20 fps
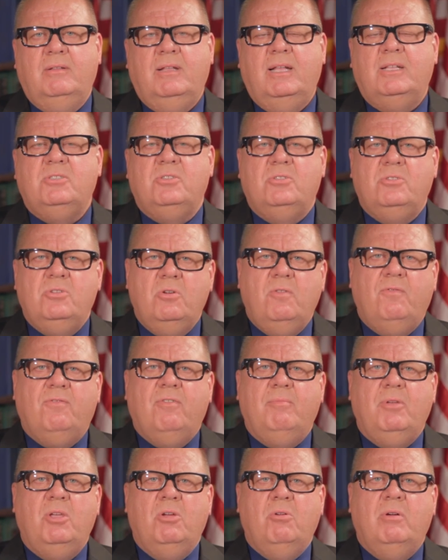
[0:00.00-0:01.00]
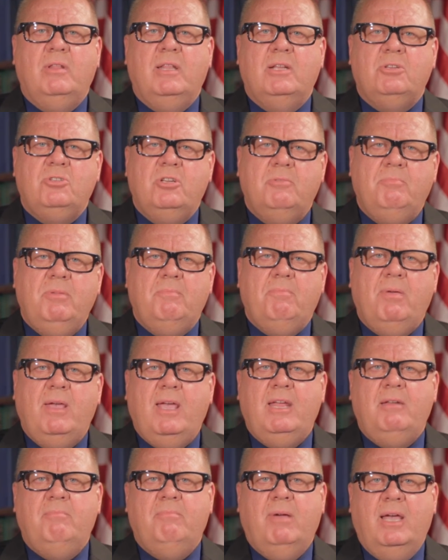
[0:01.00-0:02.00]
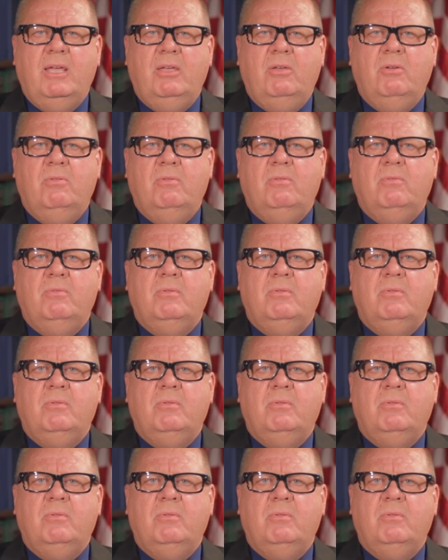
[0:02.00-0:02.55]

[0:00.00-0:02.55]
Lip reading: that's due from you and that should be paid by you?